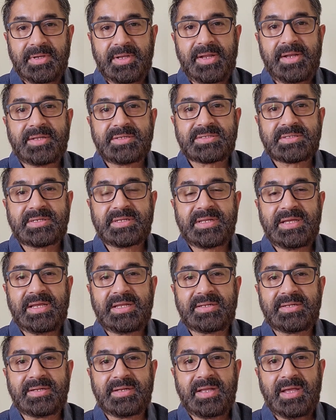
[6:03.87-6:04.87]
It is
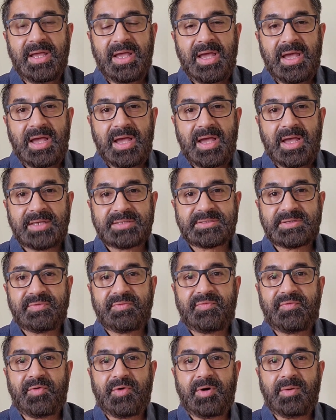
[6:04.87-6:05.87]
created as a
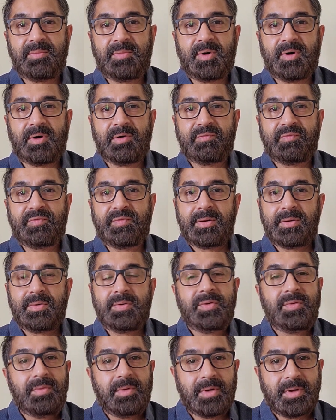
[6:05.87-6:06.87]
form of,
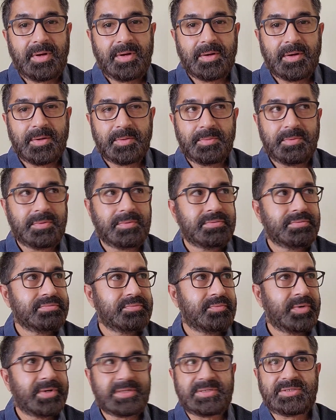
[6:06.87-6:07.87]

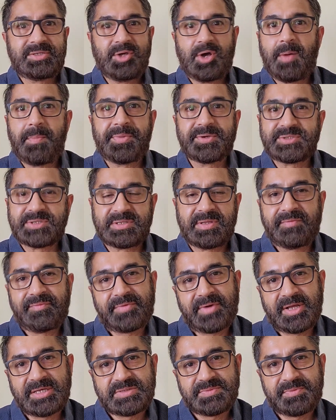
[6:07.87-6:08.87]
what is the opposite of
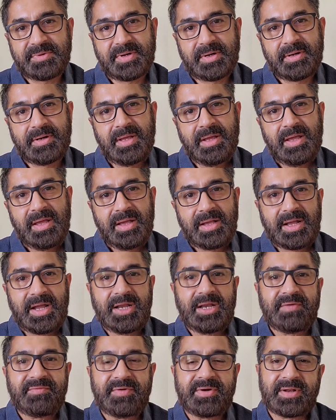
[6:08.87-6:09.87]
transparent, kind
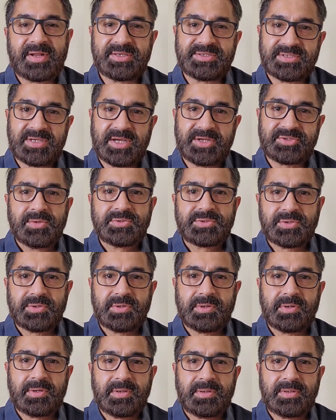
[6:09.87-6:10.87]
of a transaction.
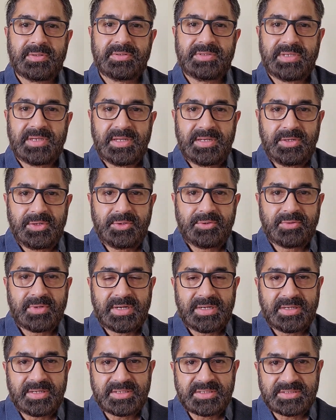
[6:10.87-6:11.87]
So then you
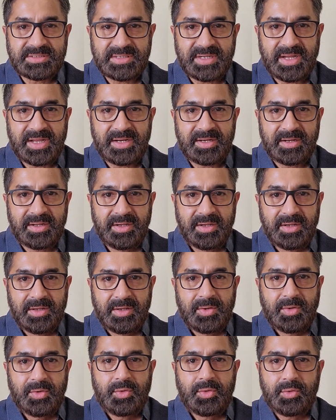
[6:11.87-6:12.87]
understand
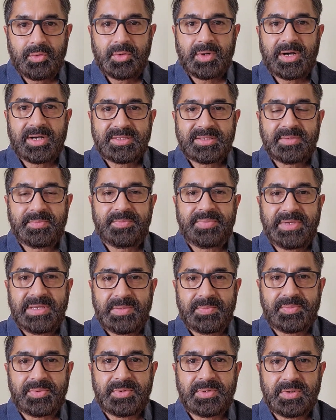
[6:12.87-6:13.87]
who are the
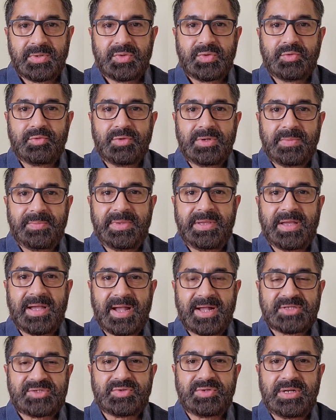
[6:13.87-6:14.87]
people who will be
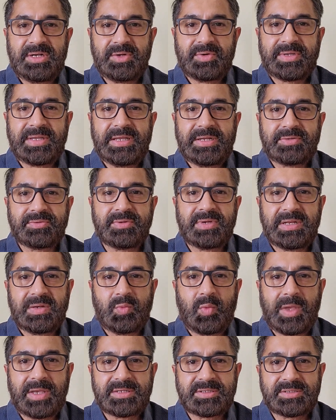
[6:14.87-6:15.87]
actually looking to
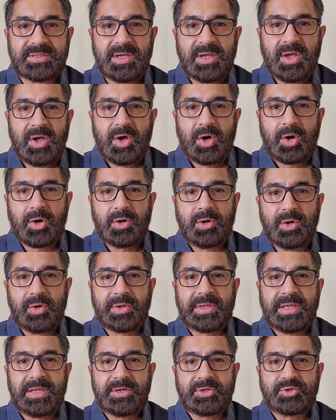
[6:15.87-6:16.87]
invest or
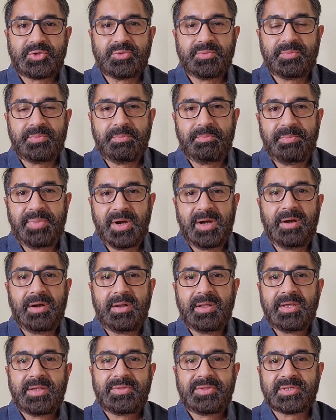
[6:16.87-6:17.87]
looking to
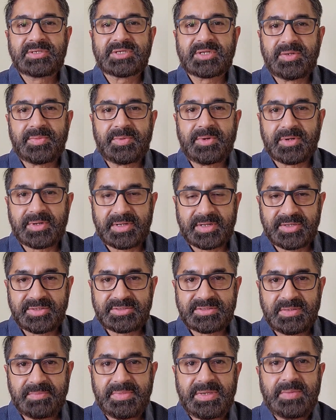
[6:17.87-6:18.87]
build this
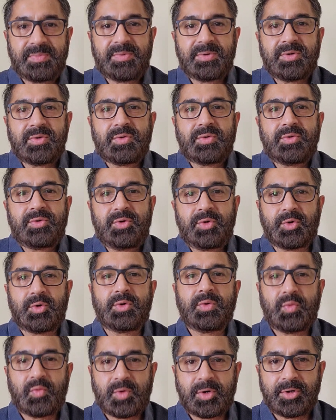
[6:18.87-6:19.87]
cryptocurrency. People who
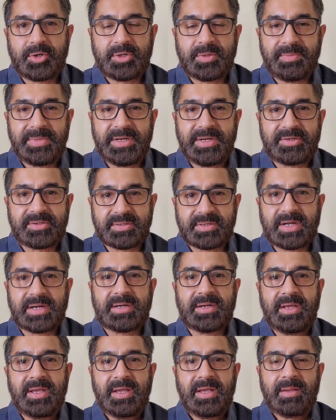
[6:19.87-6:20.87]
don't want to be
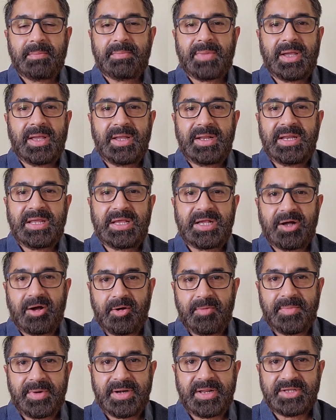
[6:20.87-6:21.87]
tracked by any
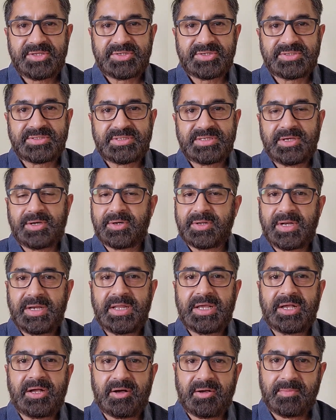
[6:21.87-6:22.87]
government agency or any
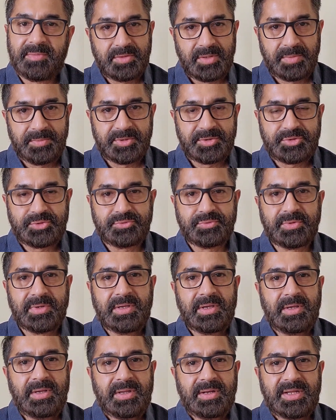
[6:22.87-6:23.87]
government. Number two,
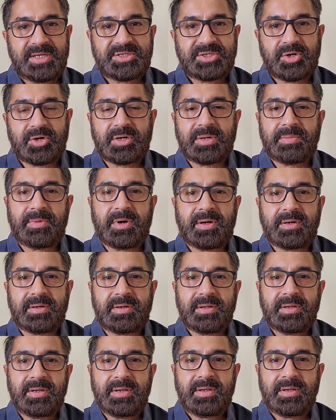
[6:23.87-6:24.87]
let's talk about
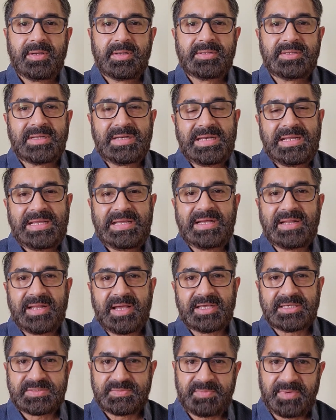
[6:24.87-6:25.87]
the legal
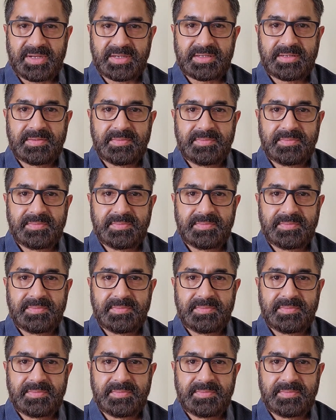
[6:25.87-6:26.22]
aspect.